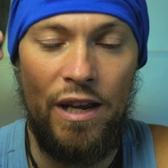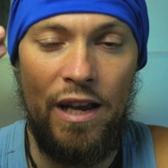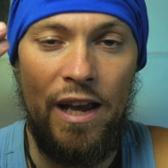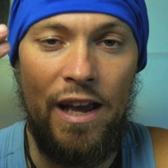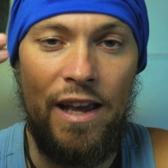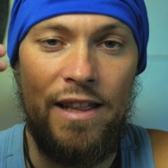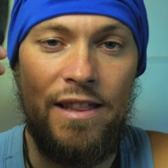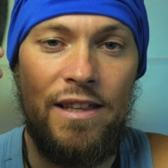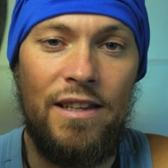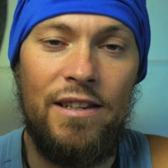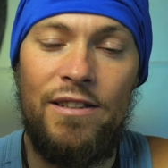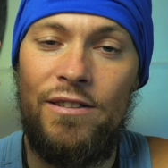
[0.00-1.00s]
and
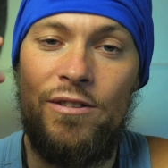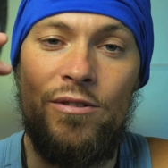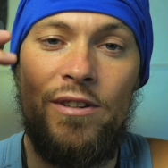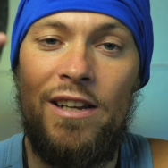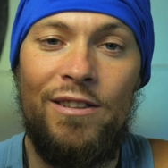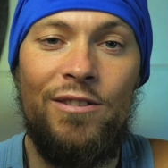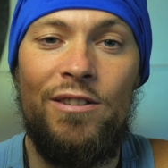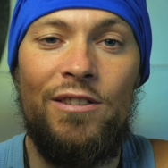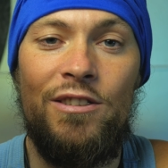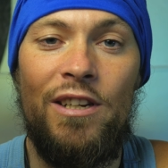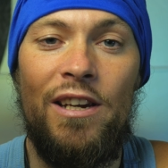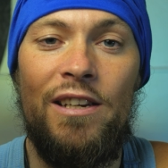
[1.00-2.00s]
to cut to the
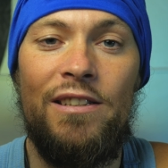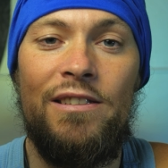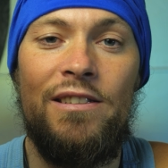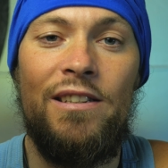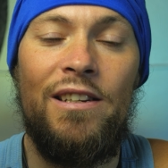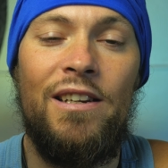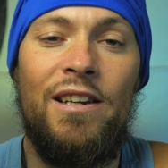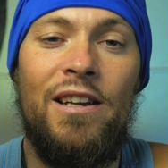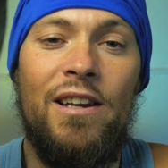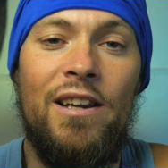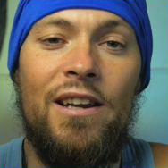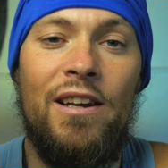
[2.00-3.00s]
chase,
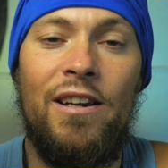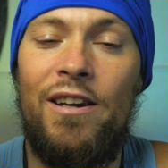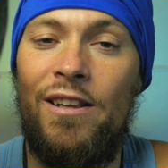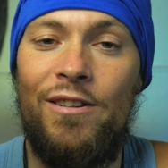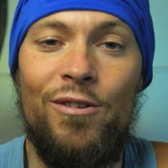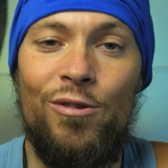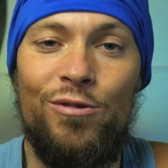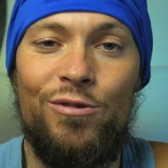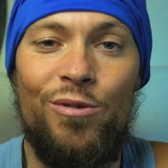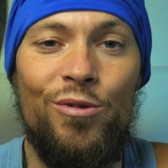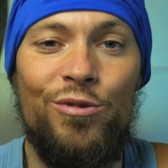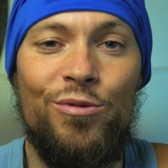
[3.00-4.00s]
cut the long
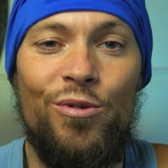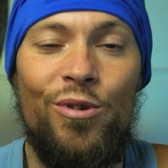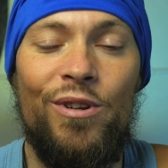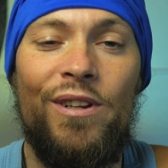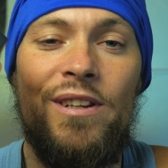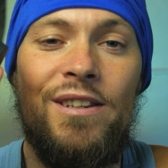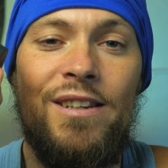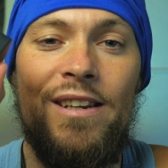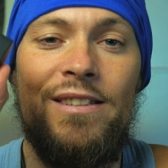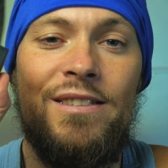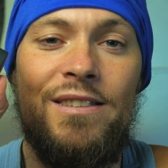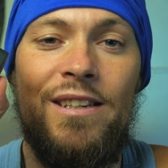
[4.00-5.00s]
story short,
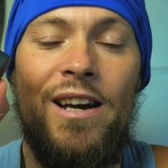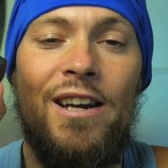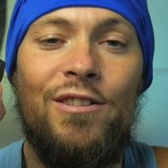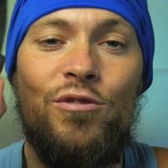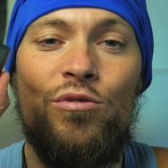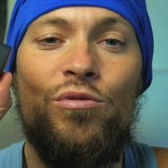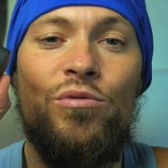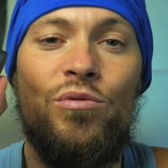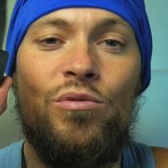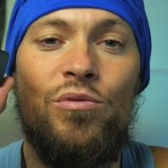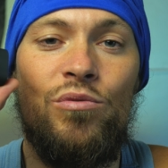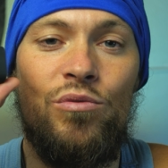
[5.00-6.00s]
yes, I do
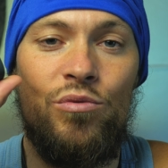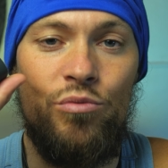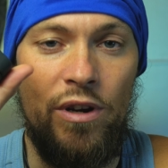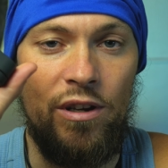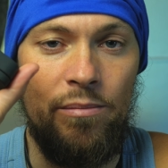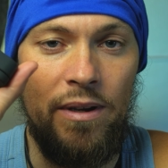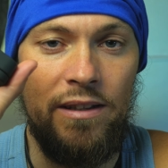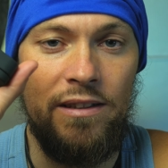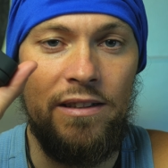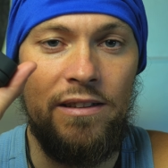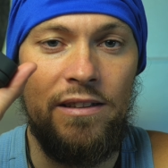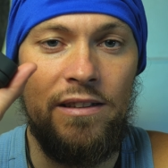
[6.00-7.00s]
recommend it.